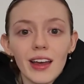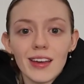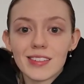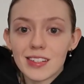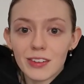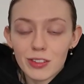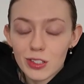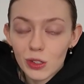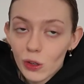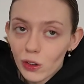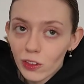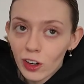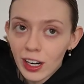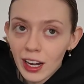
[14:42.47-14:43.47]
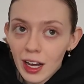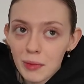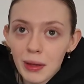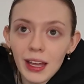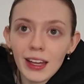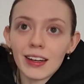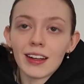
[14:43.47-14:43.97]
is a different story. I
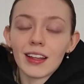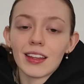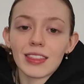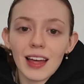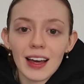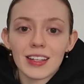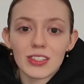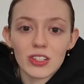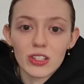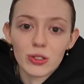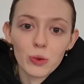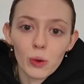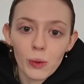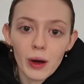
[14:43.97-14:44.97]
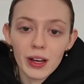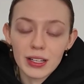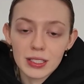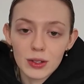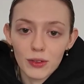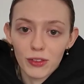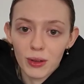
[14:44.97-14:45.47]
mean, that is just what
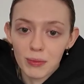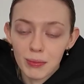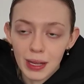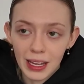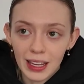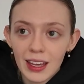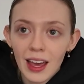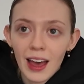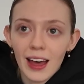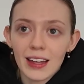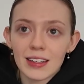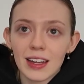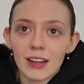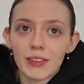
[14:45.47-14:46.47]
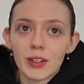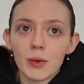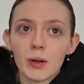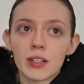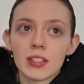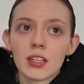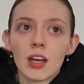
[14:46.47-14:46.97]
works for me, and
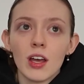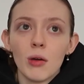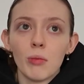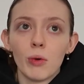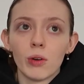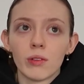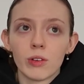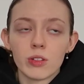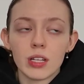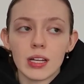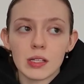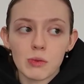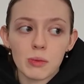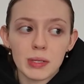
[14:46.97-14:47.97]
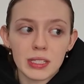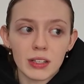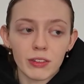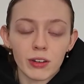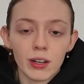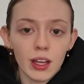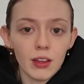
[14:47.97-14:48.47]
everyone's morning routines will be
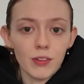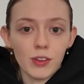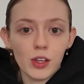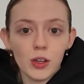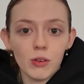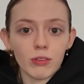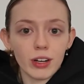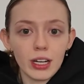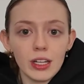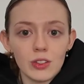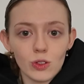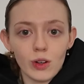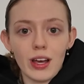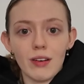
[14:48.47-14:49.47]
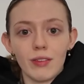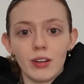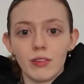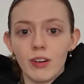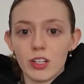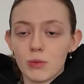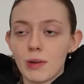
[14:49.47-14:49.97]
different. If you really enjoy having
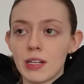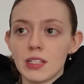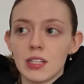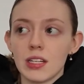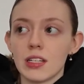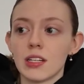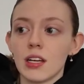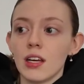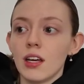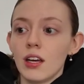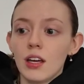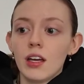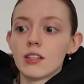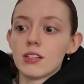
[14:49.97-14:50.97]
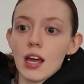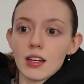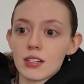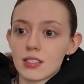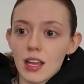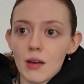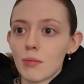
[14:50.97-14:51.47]
a regimented
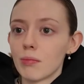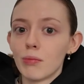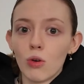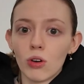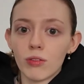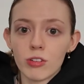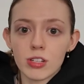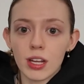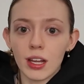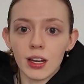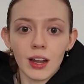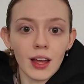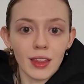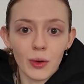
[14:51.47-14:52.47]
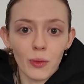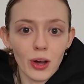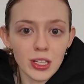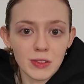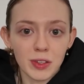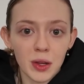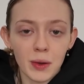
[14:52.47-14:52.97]
10-step morning routine and that
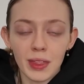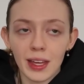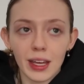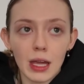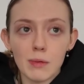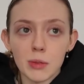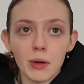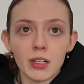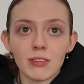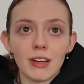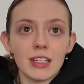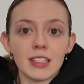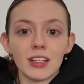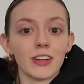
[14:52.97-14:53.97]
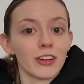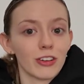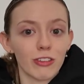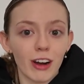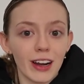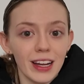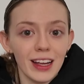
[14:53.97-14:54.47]
works for you and that keeps you motivated,
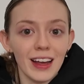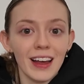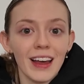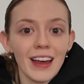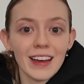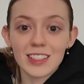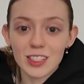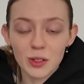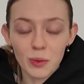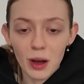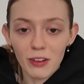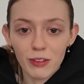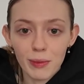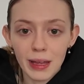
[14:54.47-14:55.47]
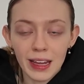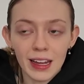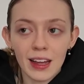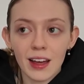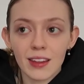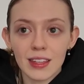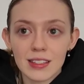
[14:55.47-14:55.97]
great. Doesn't work for
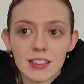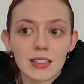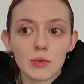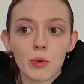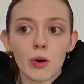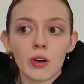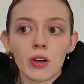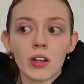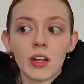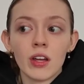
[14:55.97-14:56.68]
me, this is what